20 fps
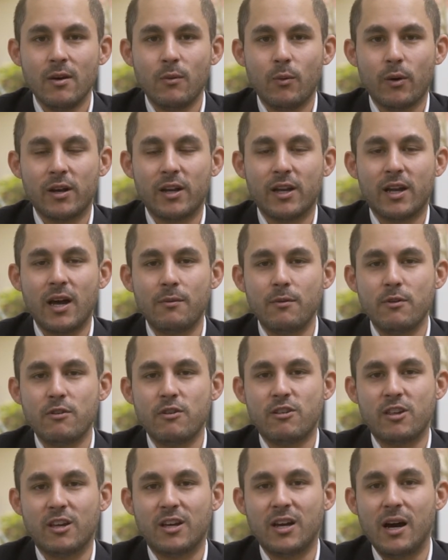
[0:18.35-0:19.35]
We're going to cover
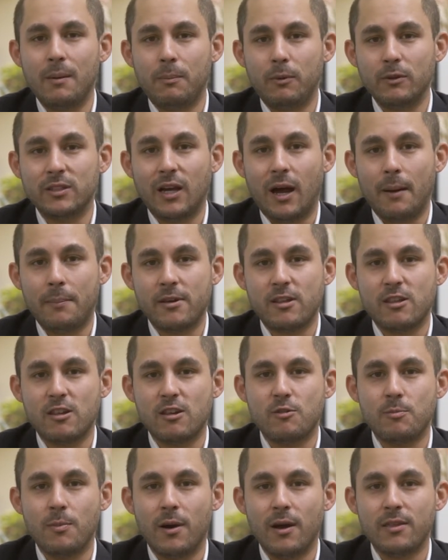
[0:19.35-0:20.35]
just a couple topics
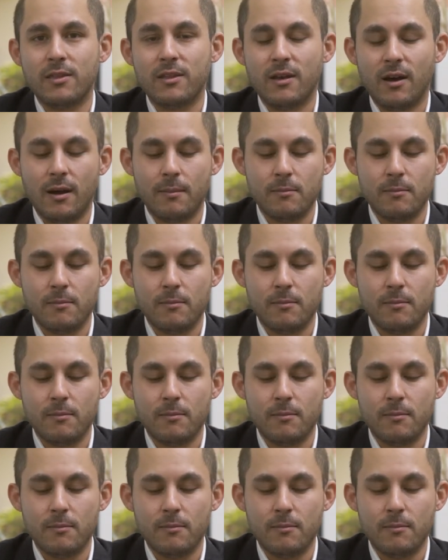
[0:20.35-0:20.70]
this month.